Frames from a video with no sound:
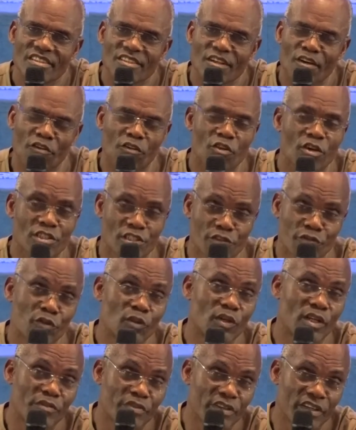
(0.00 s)
Of course, if you
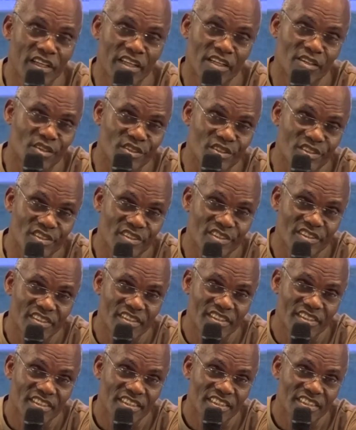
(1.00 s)
live in Lagos
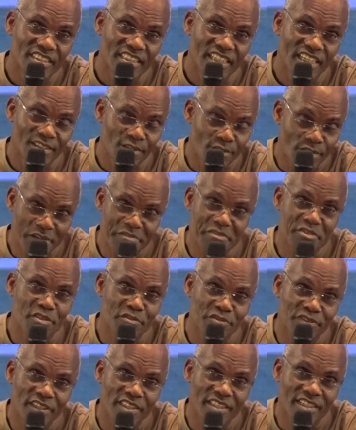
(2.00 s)
and you have
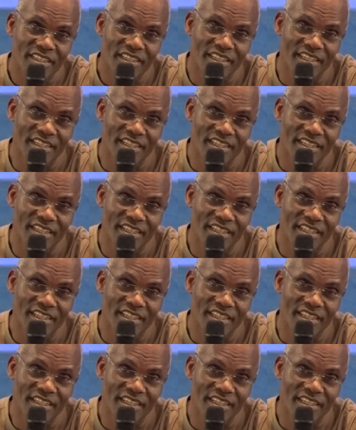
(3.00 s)
suffered,